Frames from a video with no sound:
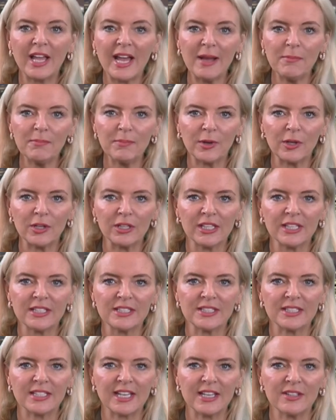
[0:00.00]
Ampol
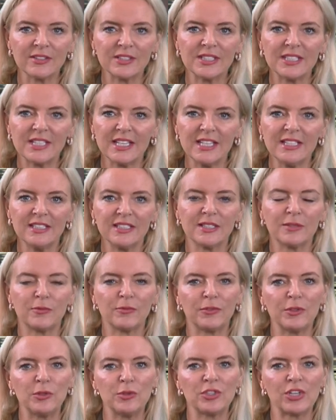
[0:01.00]
has announced its
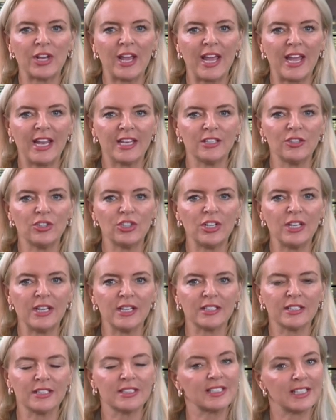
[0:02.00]
future energy
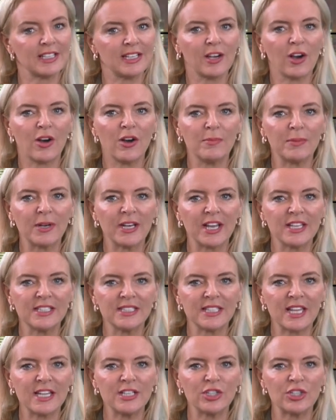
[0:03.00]
and
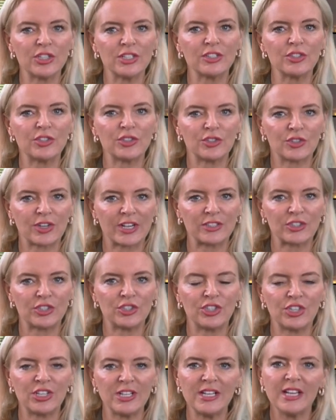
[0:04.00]
decarbonisation
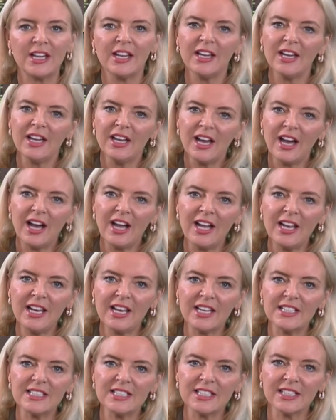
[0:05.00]
strategy,
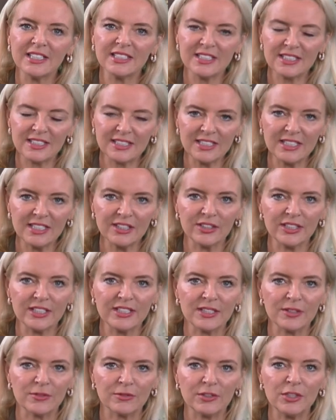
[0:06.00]
highlighting a
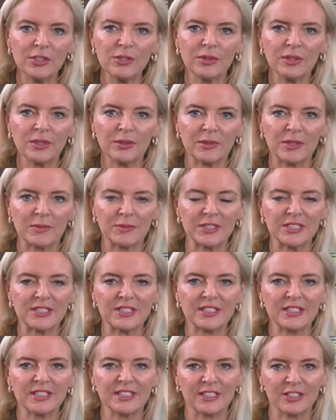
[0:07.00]
series of new commitments
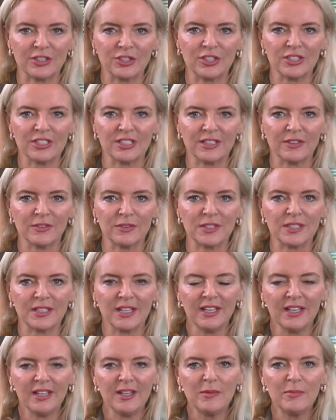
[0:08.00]
and initiatives.
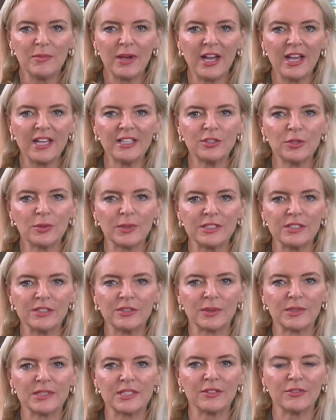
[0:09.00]
By
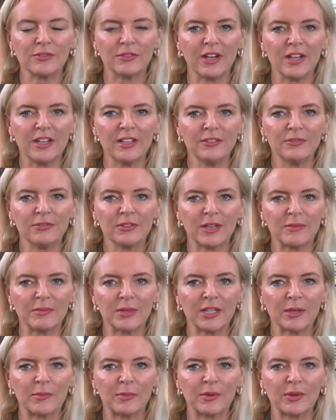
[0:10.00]
2025,
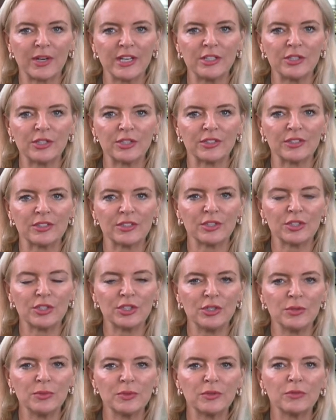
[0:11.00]
company operations are to use